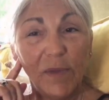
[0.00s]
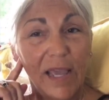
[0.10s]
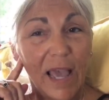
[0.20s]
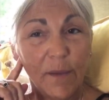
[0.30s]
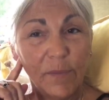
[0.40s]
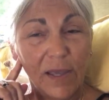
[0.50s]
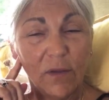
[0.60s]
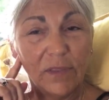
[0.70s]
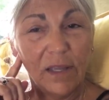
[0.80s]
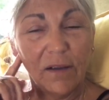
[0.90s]
be happy
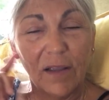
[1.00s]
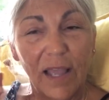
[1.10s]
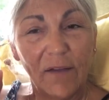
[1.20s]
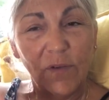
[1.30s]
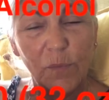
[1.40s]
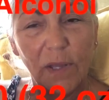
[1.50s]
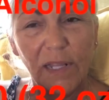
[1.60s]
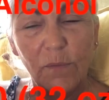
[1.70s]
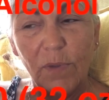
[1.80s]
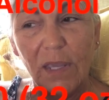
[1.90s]
out there.
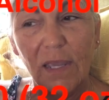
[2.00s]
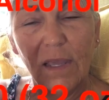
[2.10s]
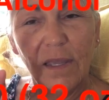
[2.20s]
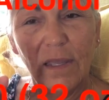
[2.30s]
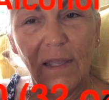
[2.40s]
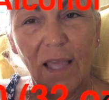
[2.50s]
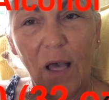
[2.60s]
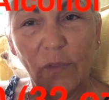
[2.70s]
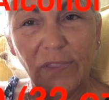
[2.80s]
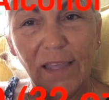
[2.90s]
Everybody be
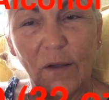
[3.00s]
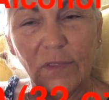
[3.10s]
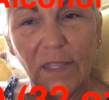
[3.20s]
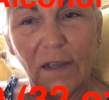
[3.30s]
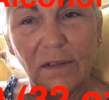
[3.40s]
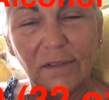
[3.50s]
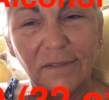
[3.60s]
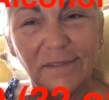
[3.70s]
healthy out there.